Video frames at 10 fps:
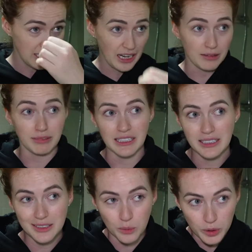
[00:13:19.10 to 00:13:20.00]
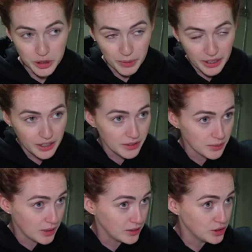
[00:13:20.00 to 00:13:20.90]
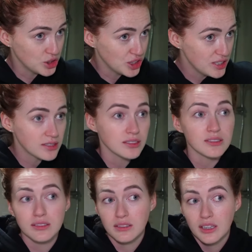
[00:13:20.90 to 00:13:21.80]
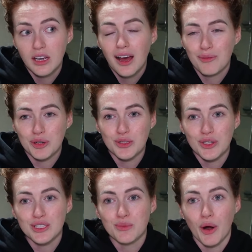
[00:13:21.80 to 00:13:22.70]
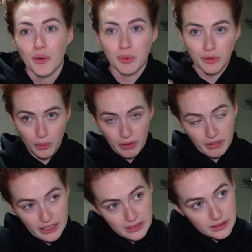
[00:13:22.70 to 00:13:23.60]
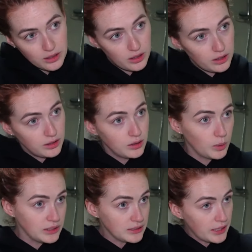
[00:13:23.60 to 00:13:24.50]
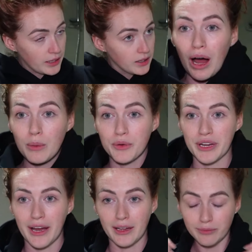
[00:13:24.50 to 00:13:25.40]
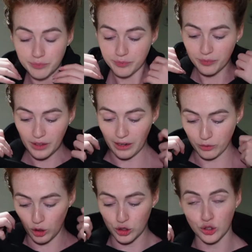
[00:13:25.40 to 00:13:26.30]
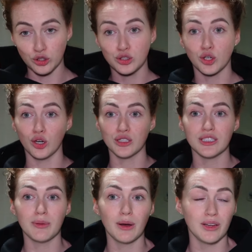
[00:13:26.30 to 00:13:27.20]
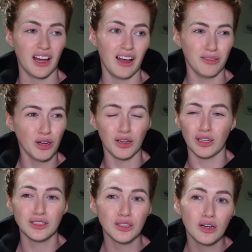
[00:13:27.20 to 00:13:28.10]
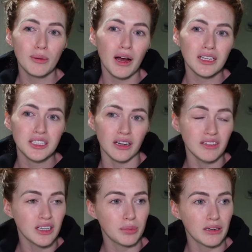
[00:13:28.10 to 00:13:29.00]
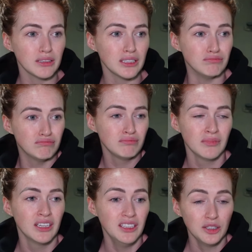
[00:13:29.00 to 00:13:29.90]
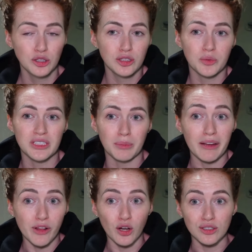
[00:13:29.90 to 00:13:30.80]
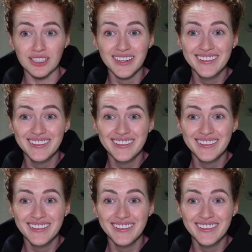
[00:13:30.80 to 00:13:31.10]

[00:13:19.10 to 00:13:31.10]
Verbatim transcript: I really need to wash my hair as well. Jesus. I'm gonna do that tomorrow before my flight on Wednesday. While we're here, I've got something to talk to you about. I've got a lot to talk about actually, haven't I, apparently? Good job these are my vlogs.